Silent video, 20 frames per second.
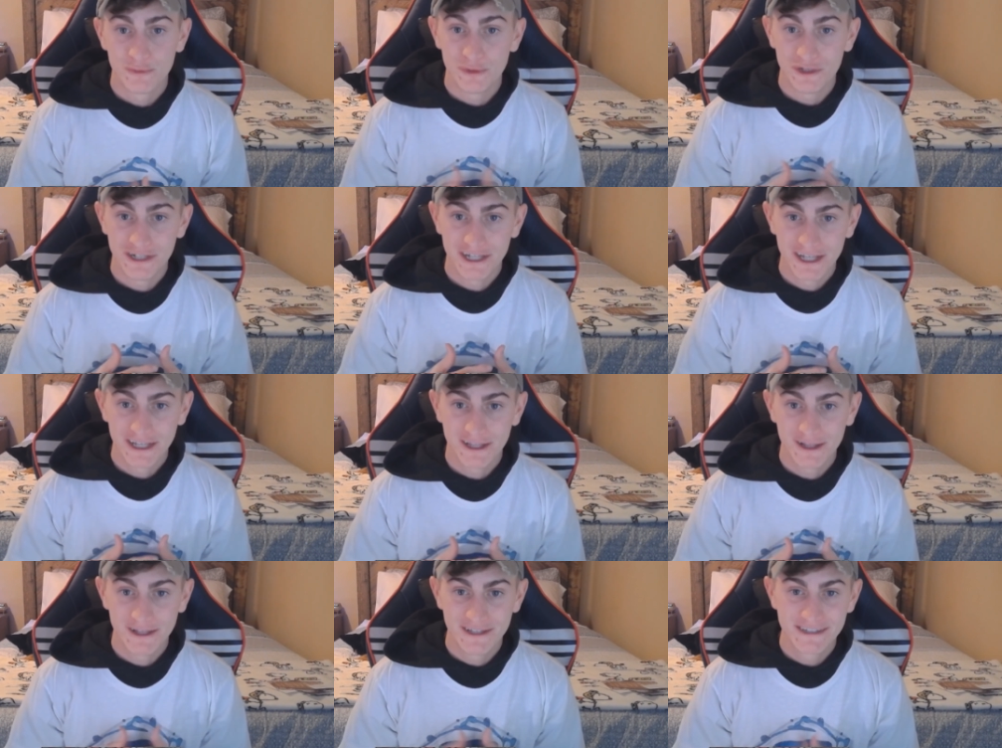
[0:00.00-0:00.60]

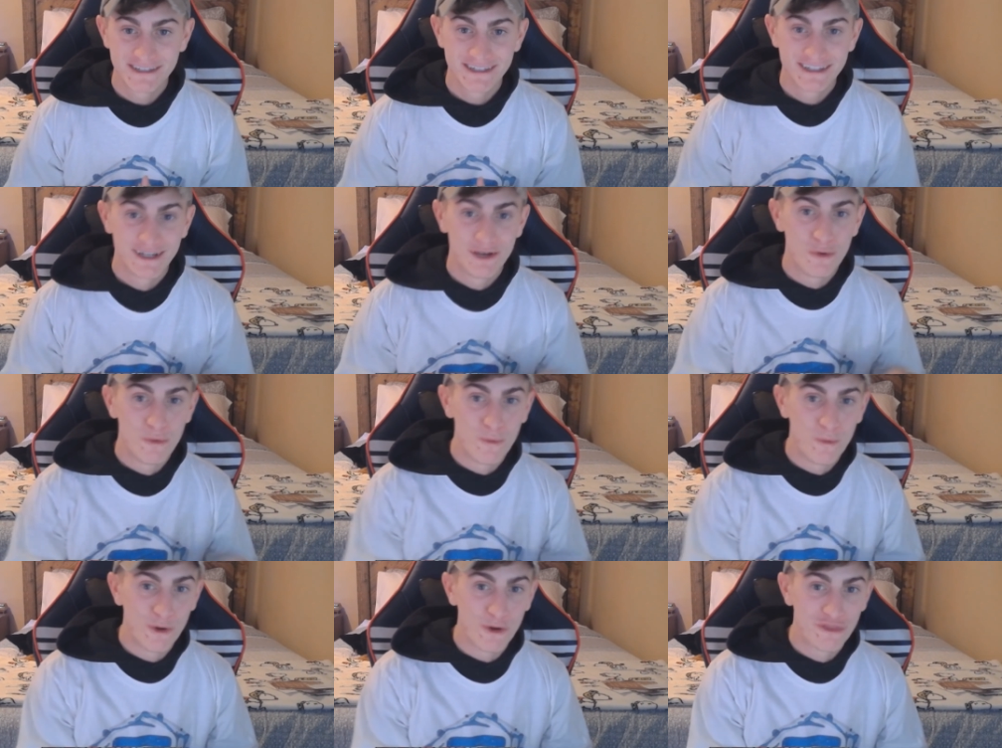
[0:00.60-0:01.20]
Ridiculous,
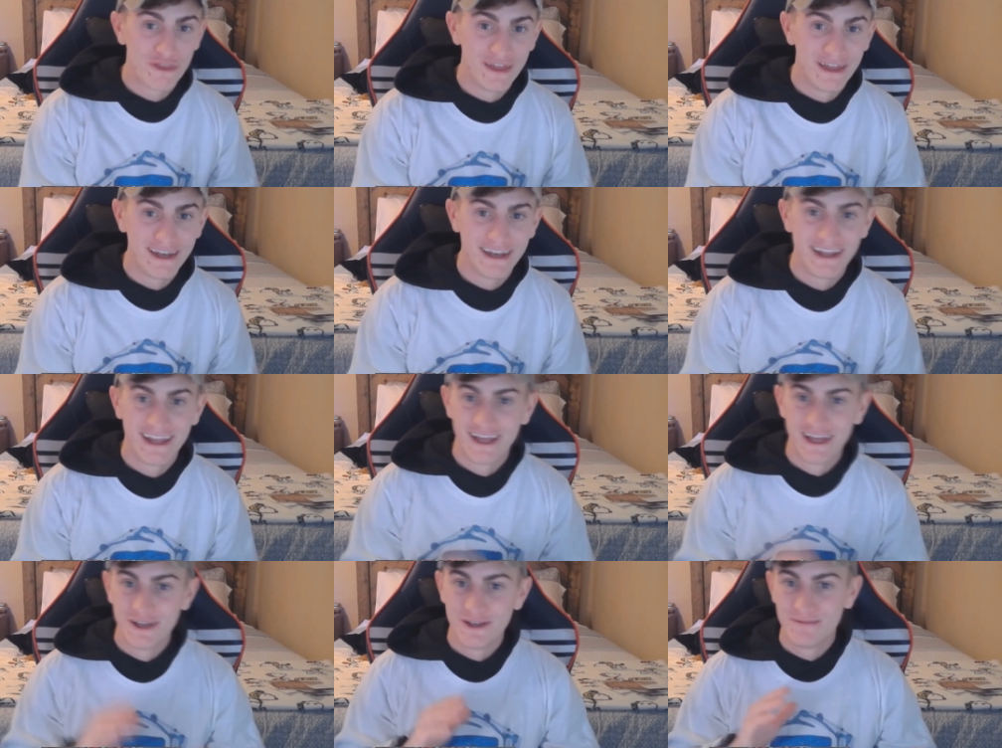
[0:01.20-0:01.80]
worth
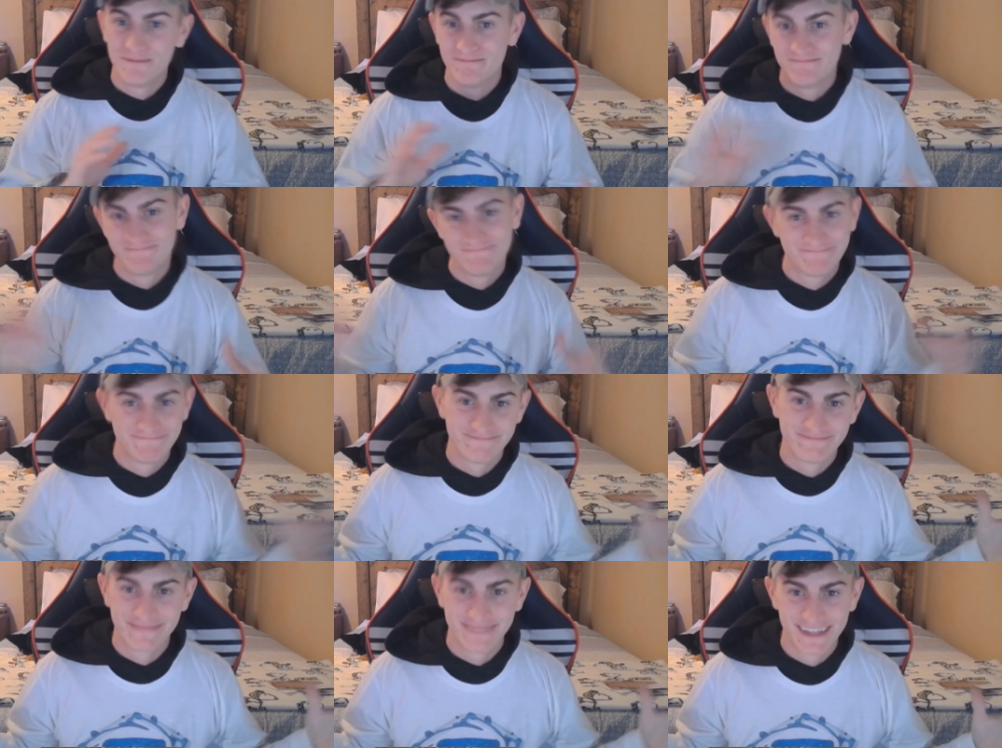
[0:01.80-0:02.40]
it,
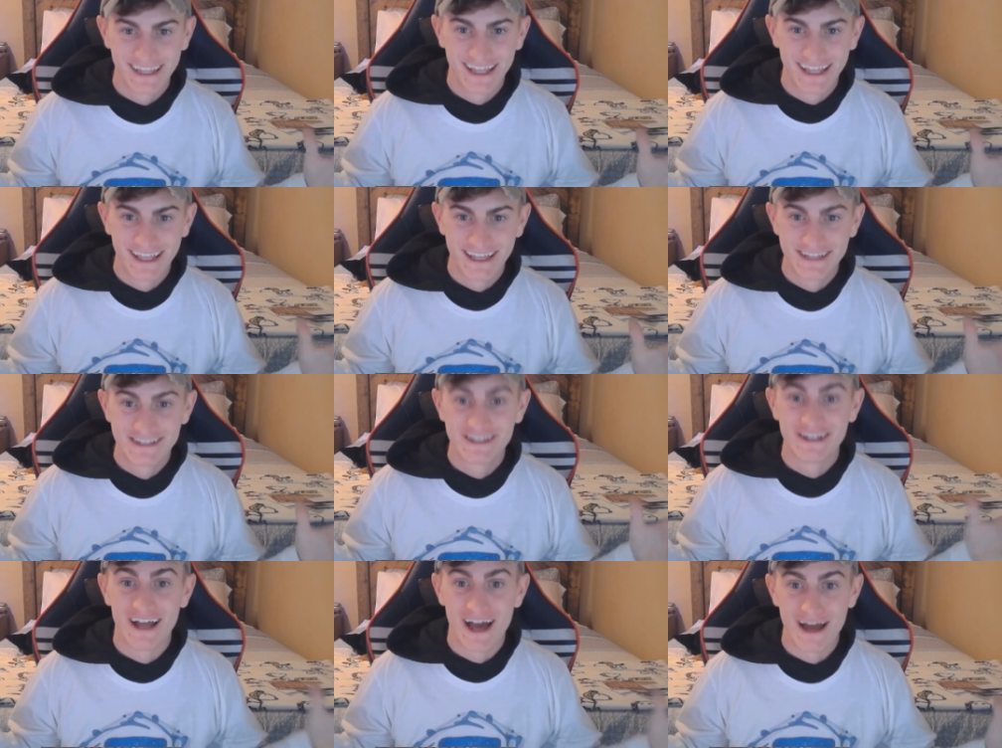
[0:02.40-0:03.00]

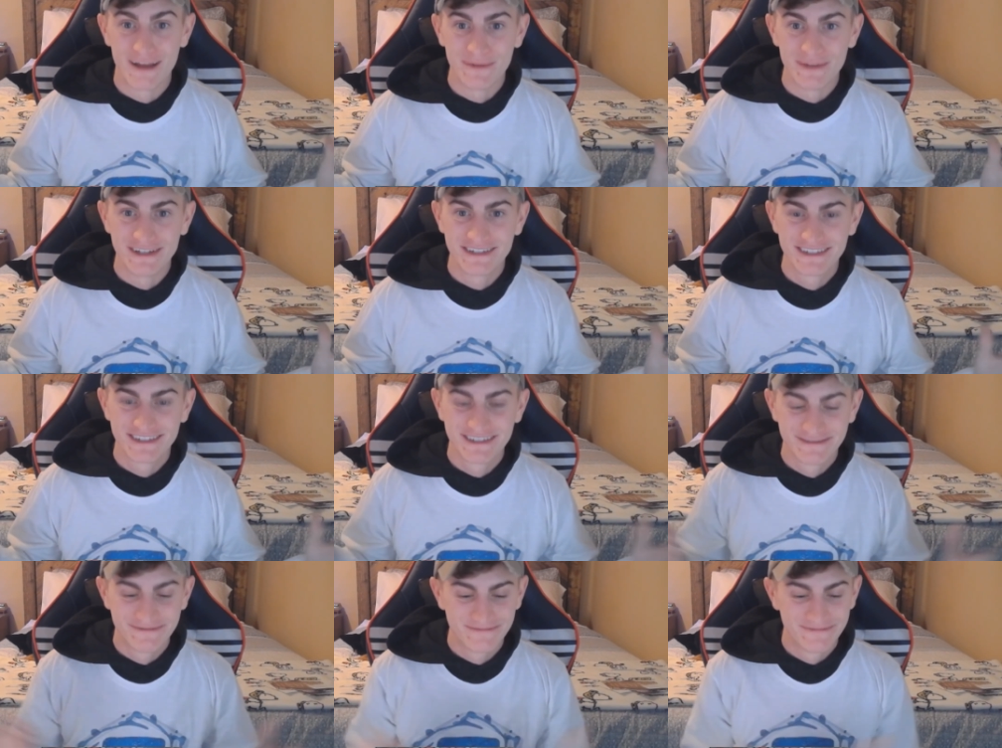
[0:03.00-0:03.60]

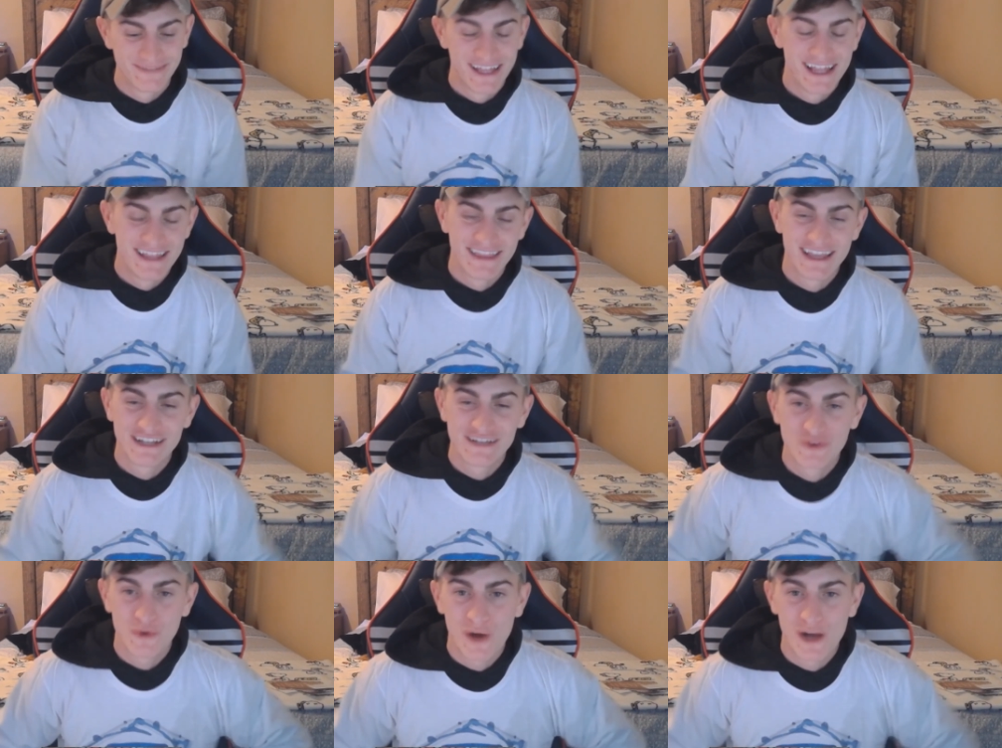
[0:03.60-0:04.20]
synonymous.
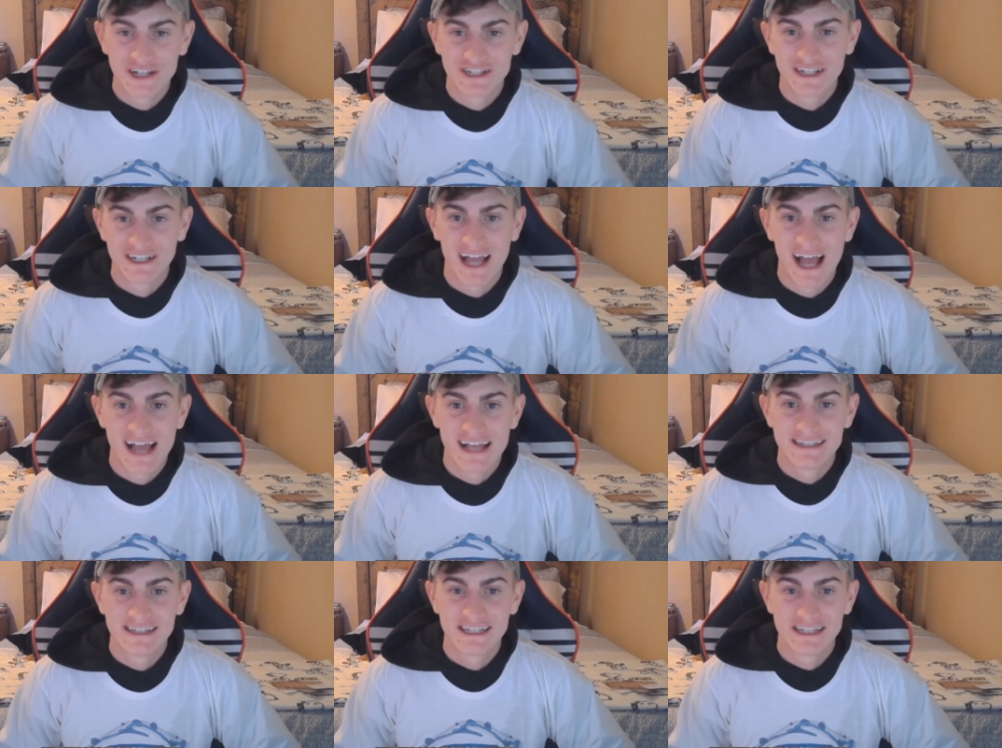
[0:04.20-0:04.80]
Thanks for watching,
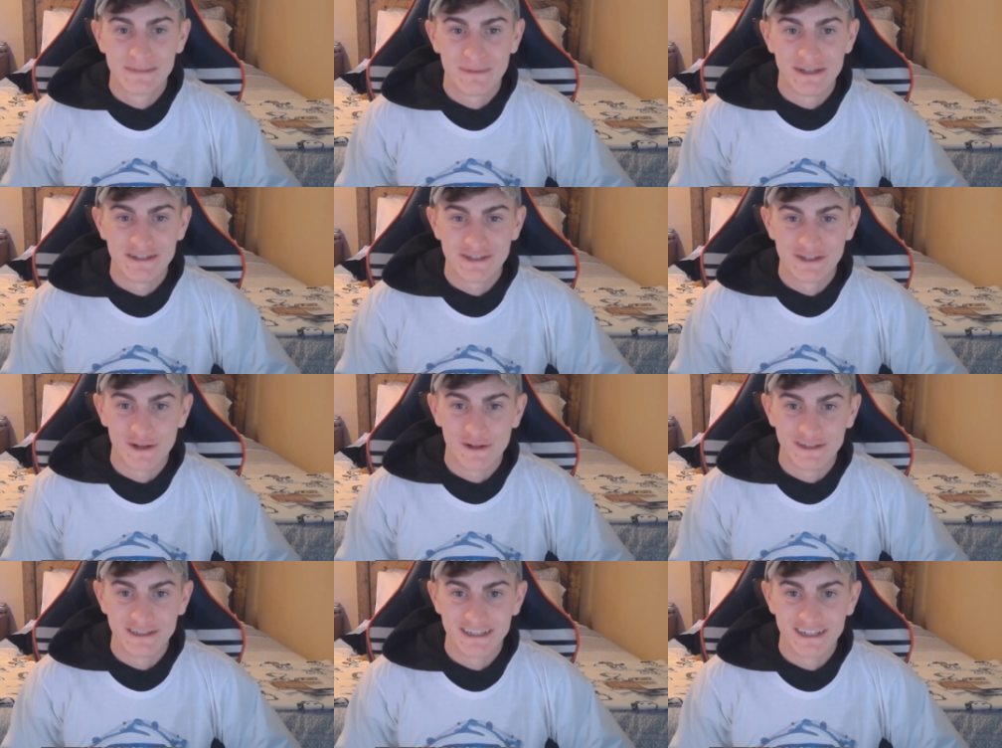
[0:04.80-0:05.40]
guys. This has been
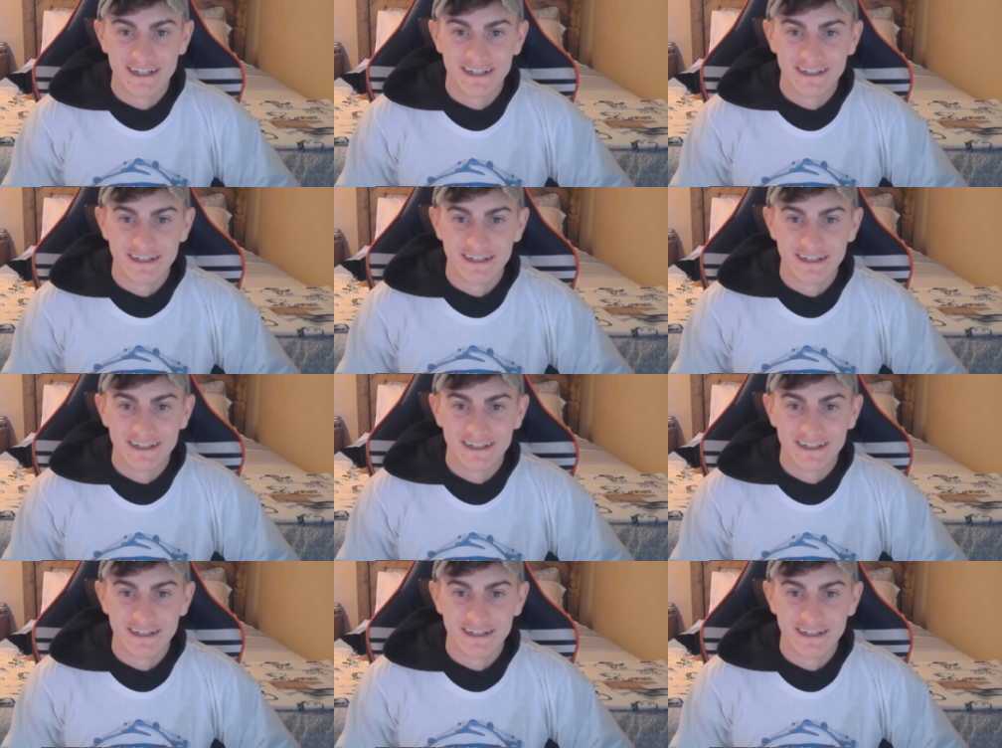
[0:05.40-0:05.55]
Stolas